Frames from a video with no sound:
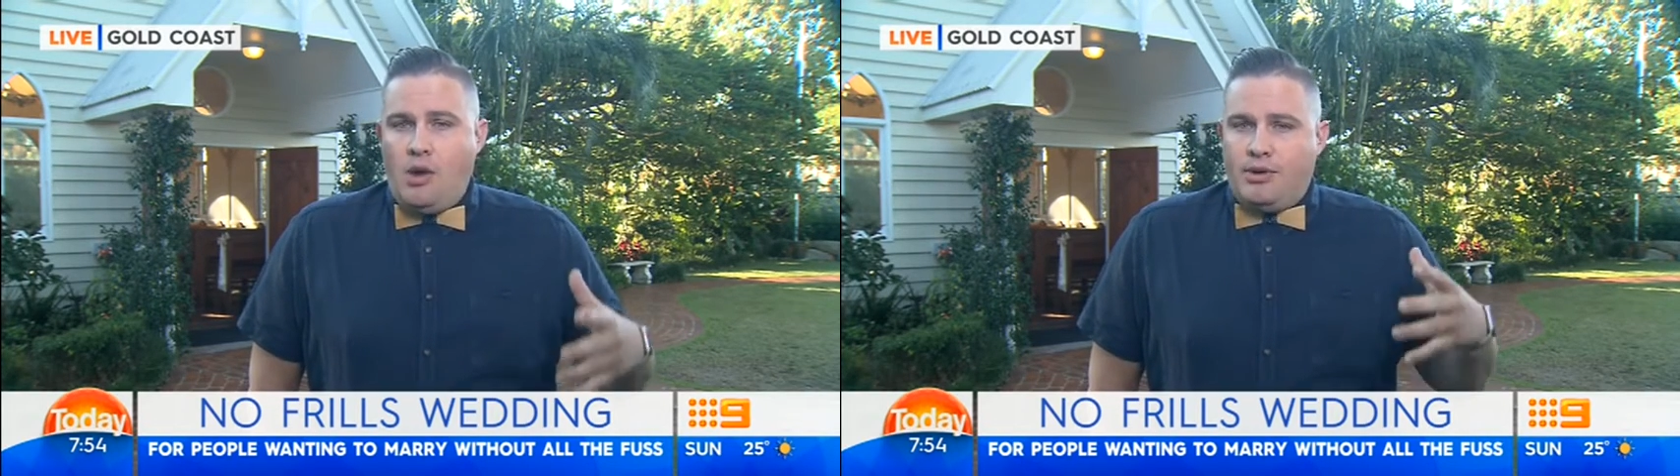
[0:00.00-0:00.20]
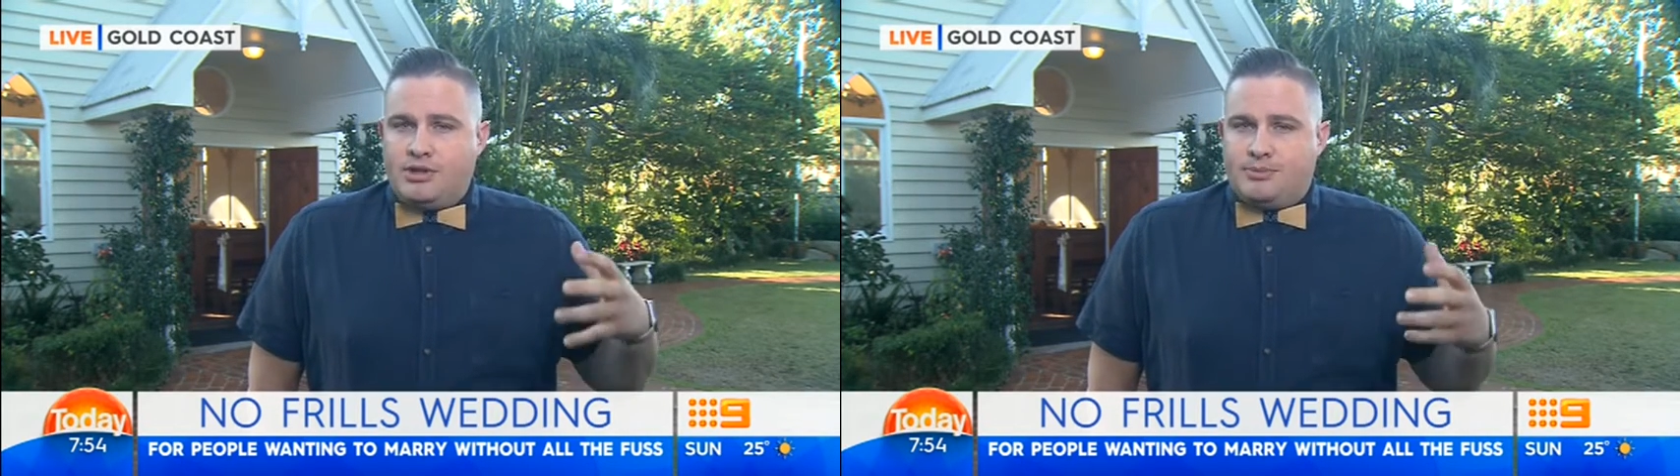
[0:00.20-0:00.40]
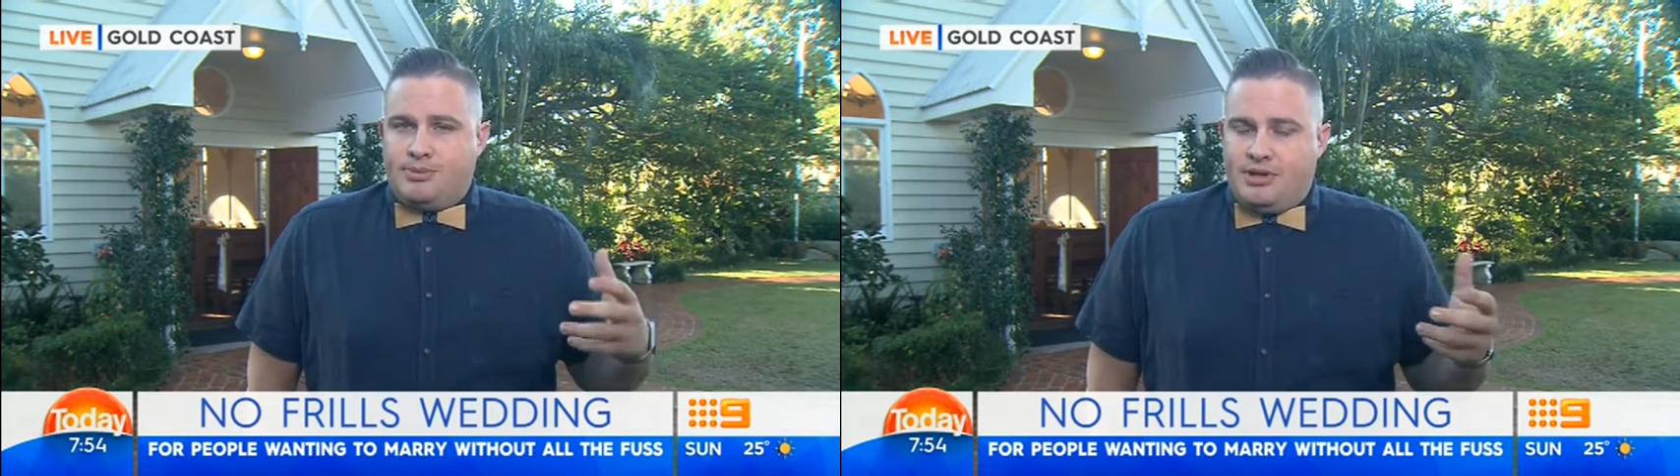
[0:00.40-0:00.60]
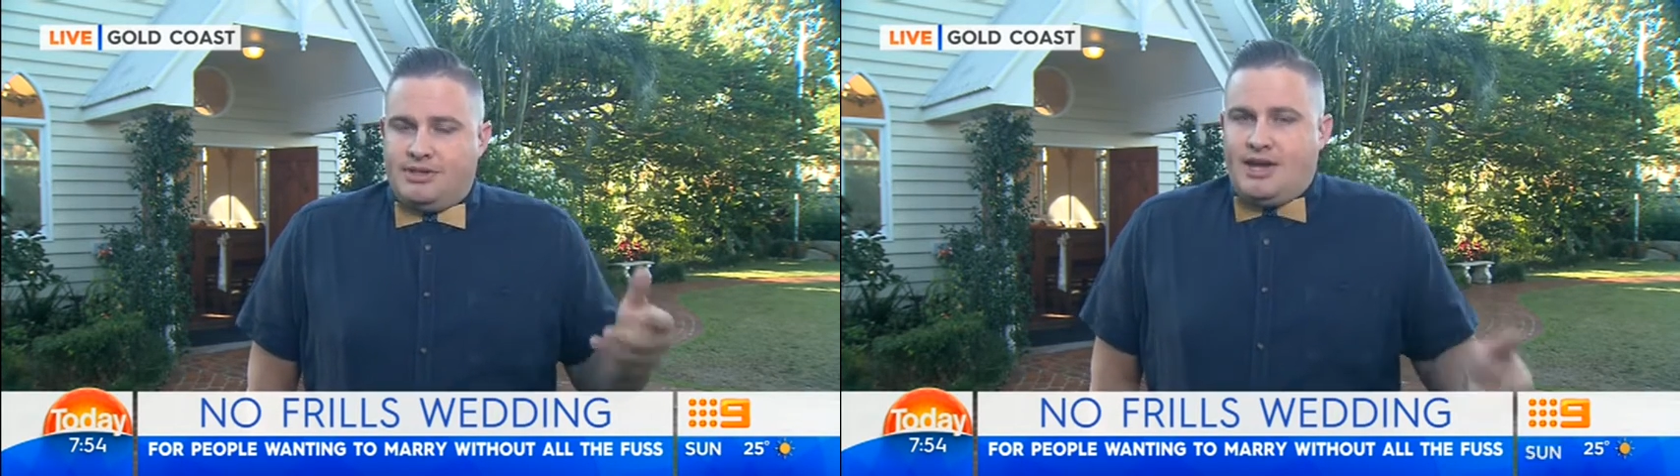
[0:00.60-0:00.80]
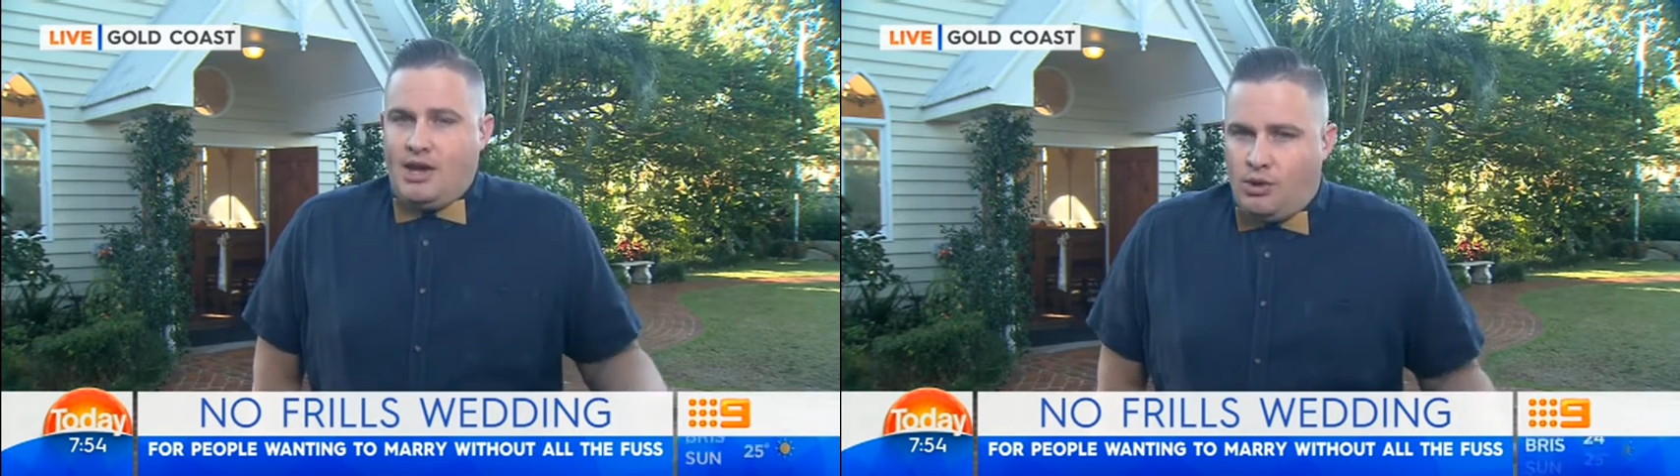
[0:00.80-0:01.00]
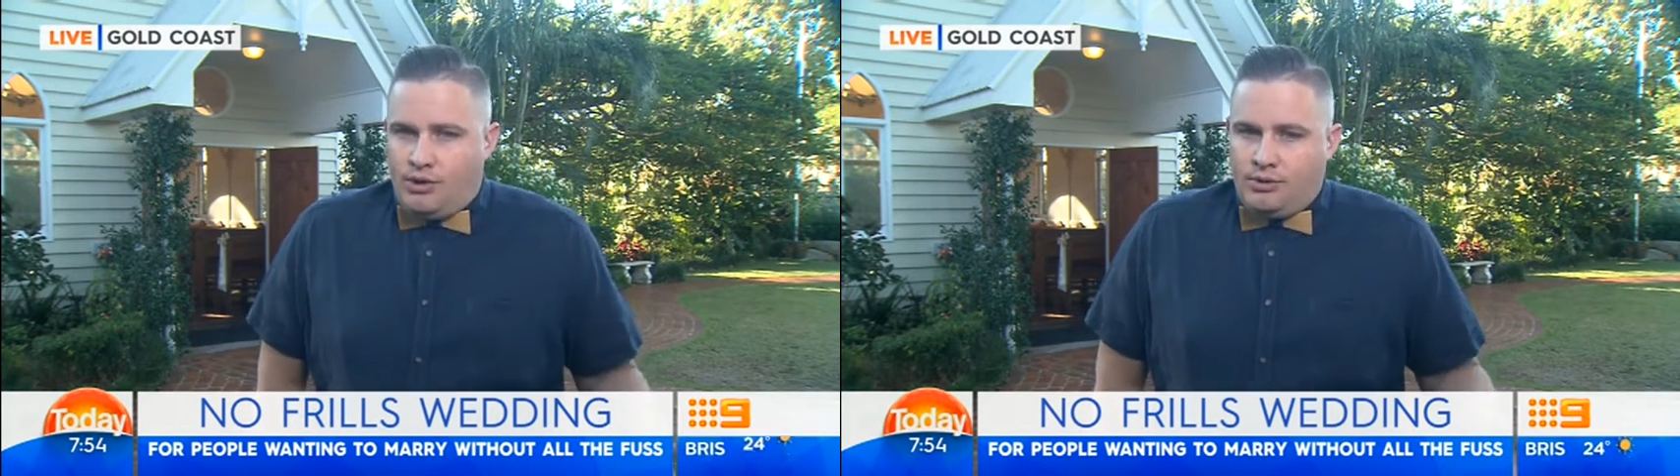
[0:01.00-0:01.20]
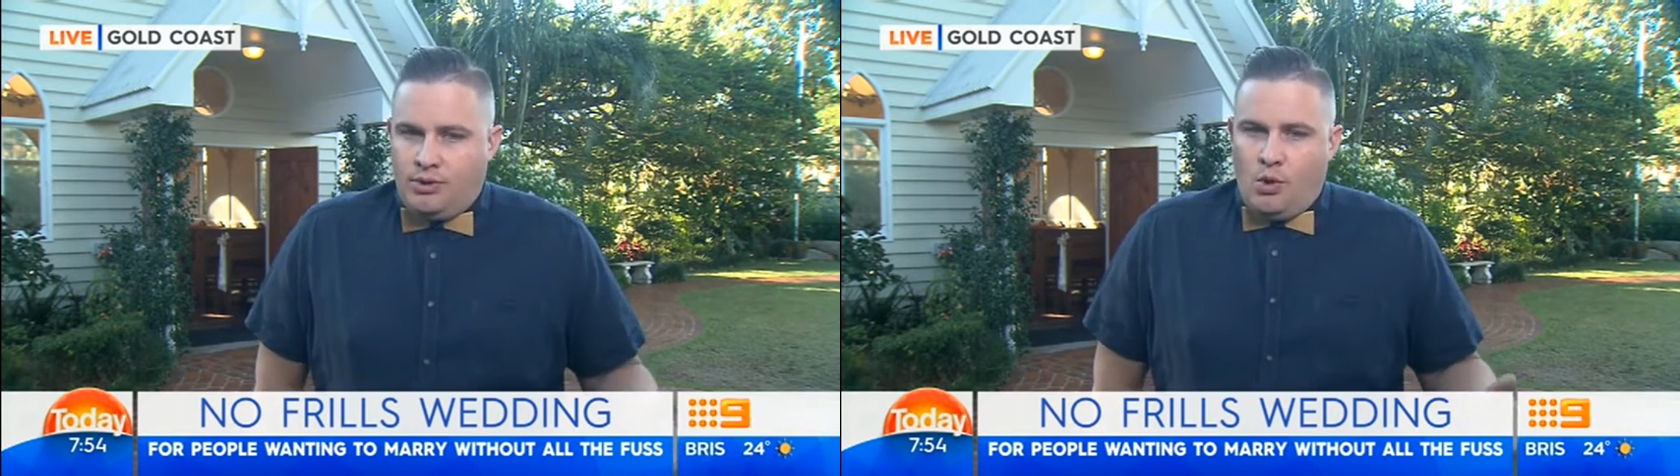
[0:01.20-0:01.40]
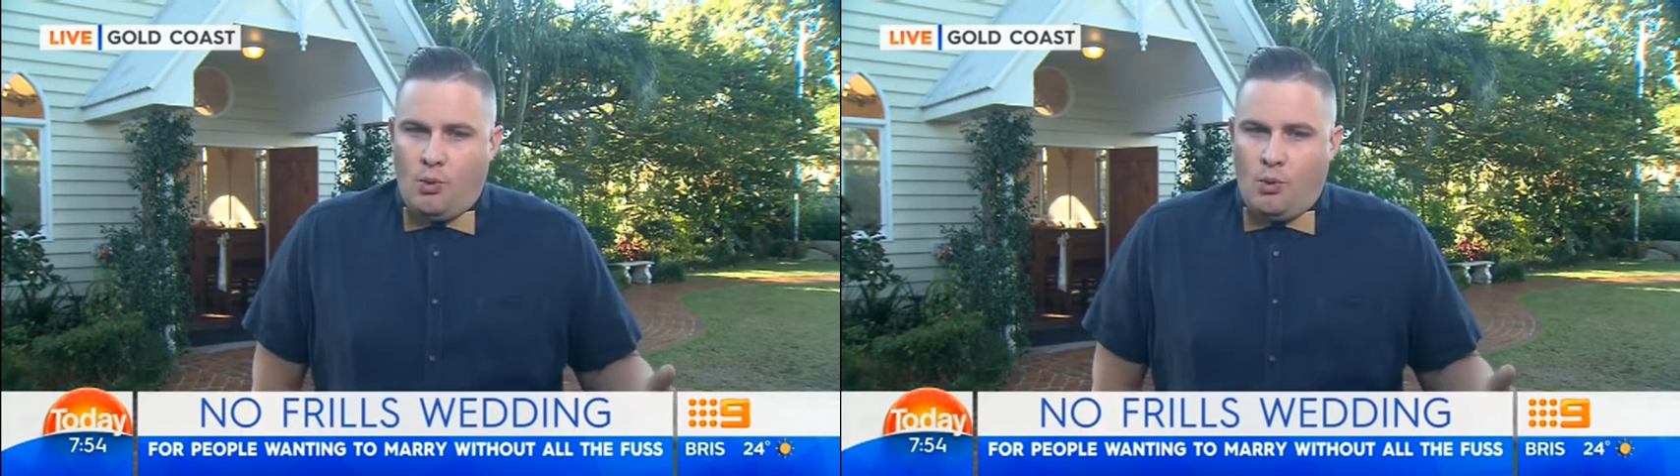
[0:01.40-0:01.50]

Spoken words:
wanted to put a day on